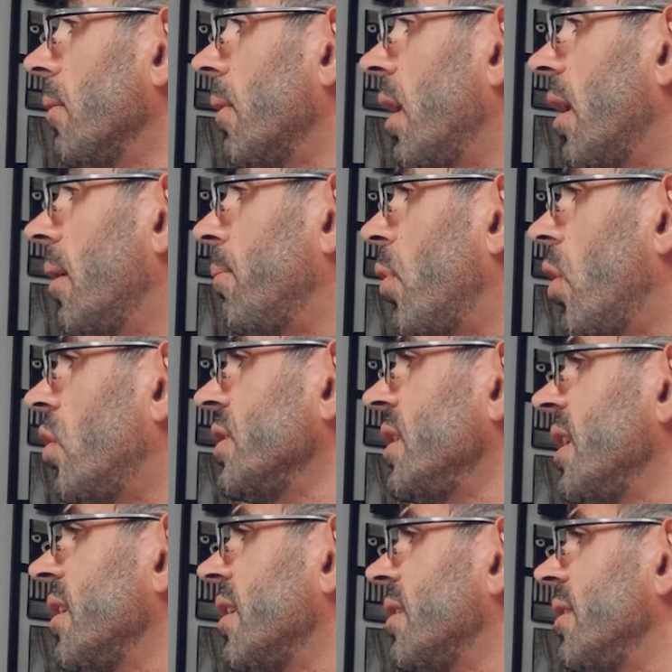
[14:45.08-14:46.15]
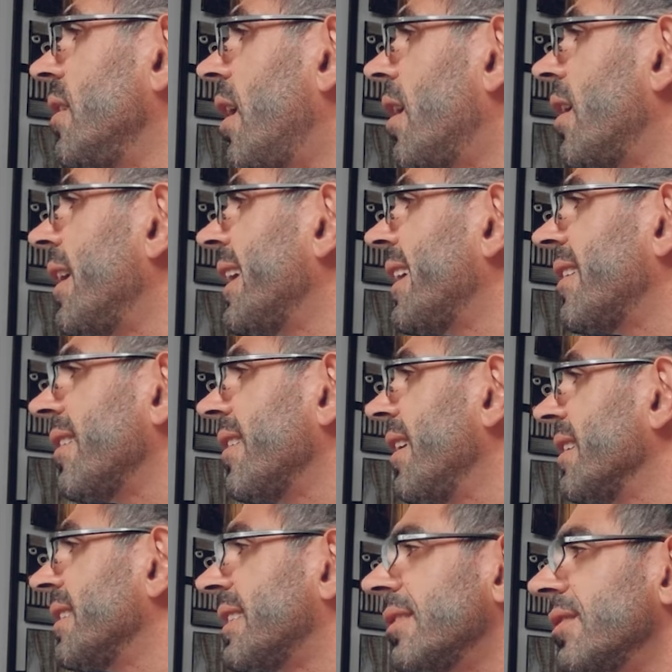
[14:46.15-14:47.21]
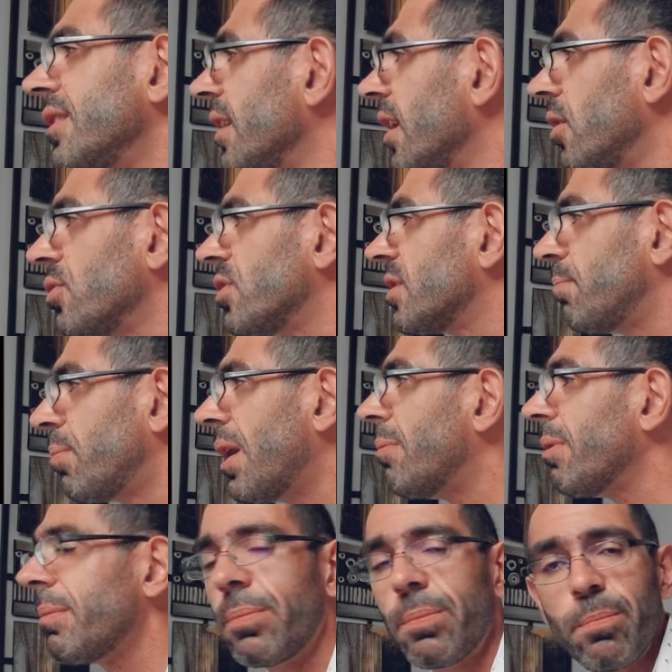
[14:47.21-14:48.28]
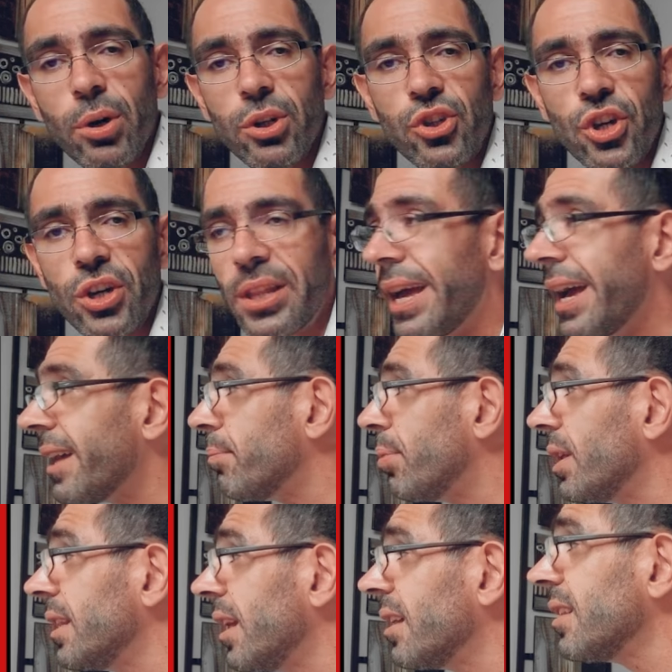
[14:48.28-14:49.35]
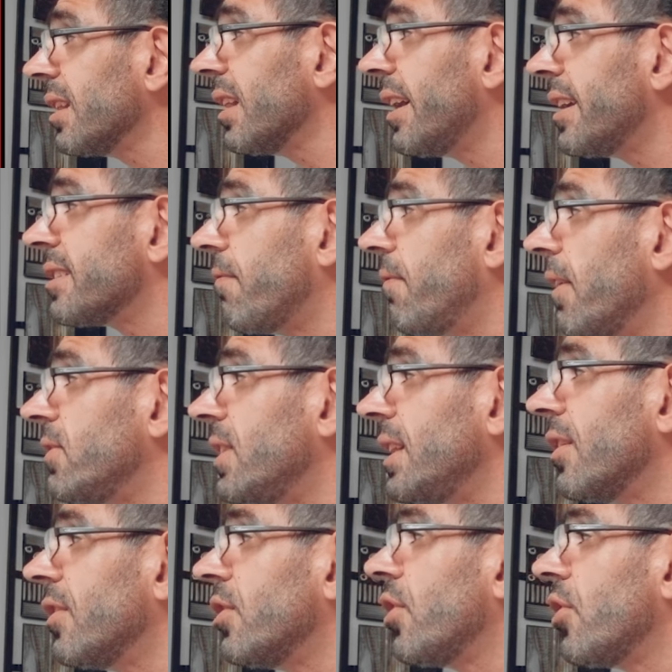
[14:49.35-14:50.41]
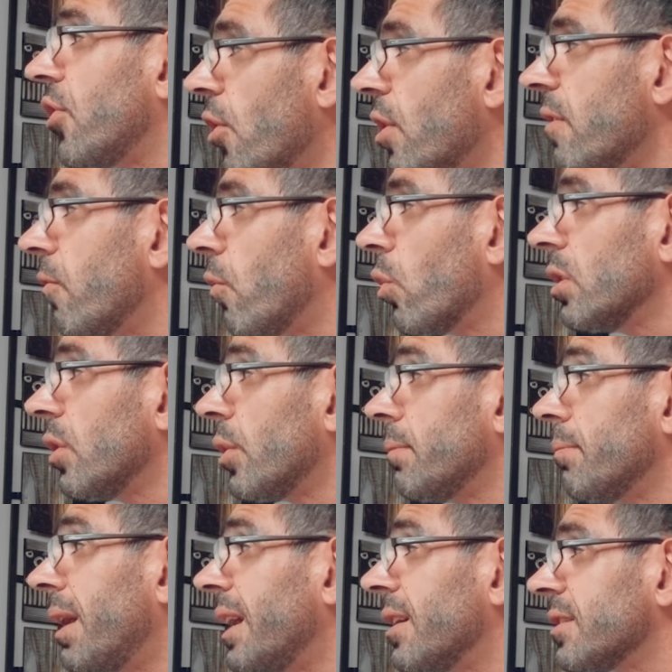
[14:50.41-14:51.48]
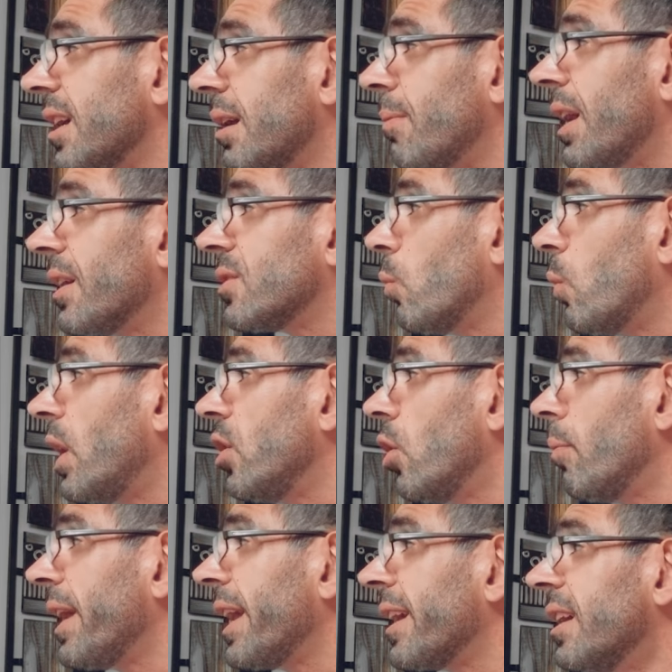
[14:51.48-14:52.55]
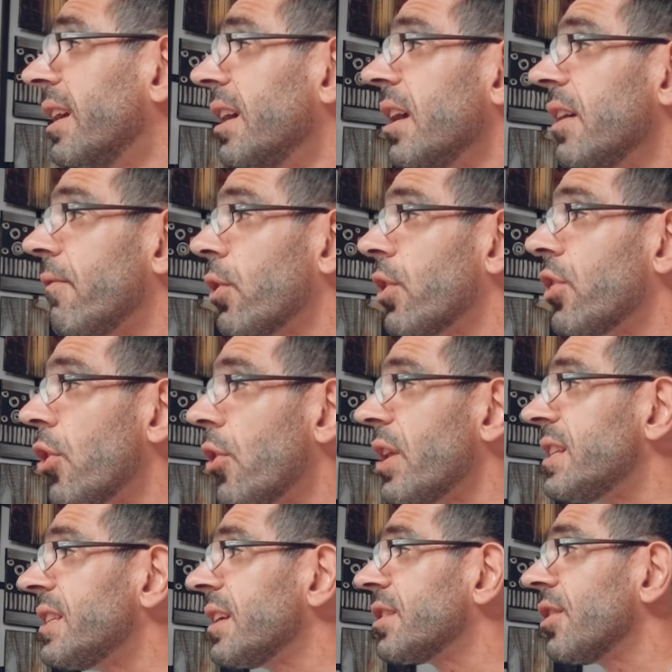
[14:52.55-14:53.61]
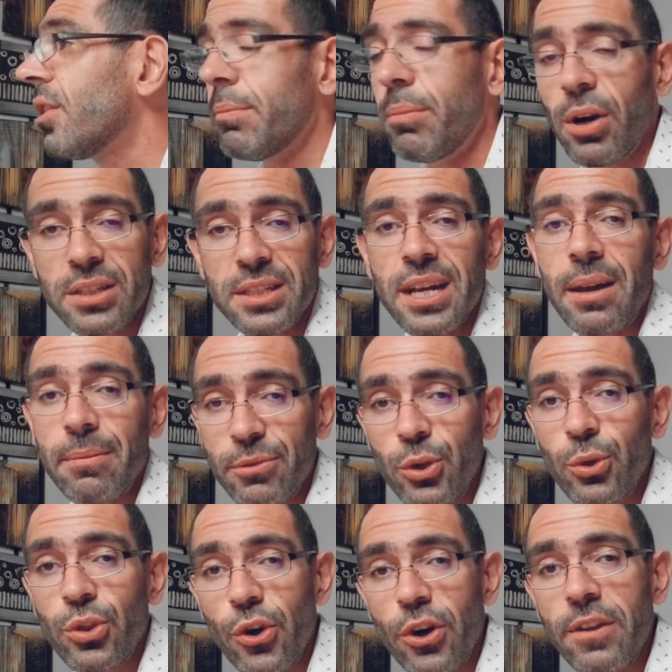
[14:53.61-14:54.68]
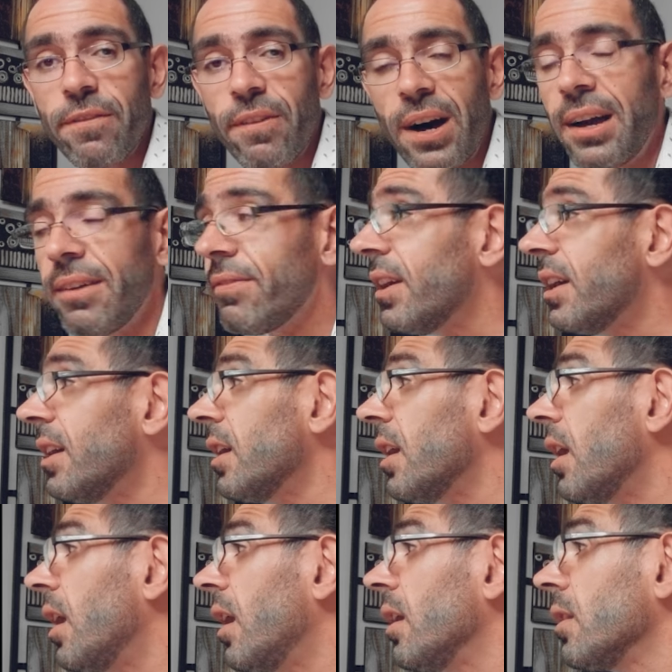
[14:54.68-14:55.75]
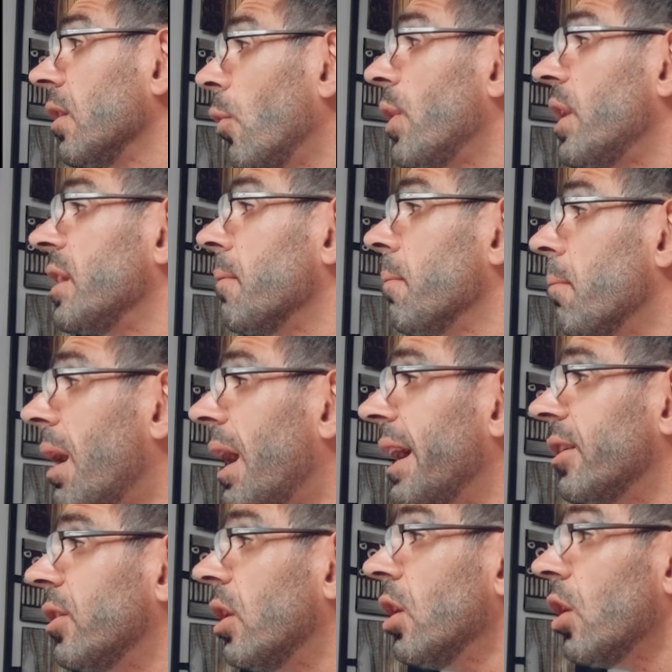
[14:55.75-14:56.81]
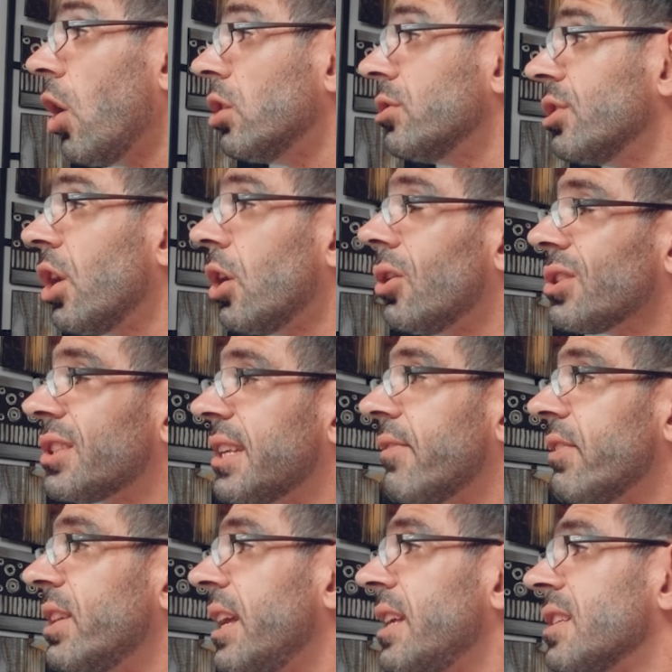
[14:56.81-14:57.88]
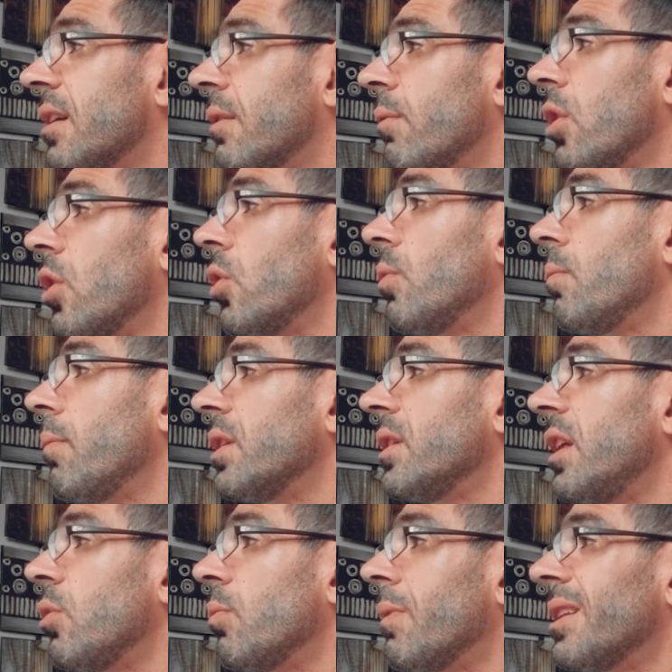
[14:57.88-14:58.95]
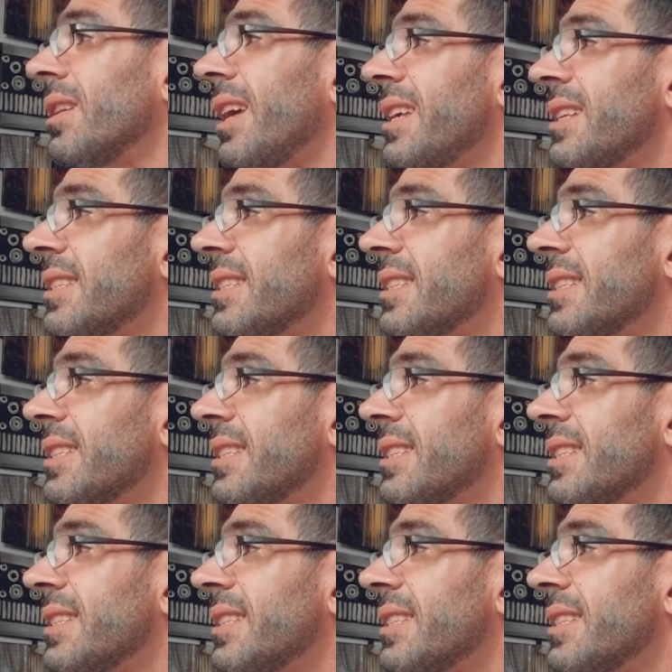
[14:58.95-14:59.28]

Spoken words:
polyanionic cellulose. Probably butchered that, but nonetheless, 1,534 loaded miles coming out to Wyoming for $3,600. Got him $235 loaded mile. All in all, 7 days on the road, Monday to Monday,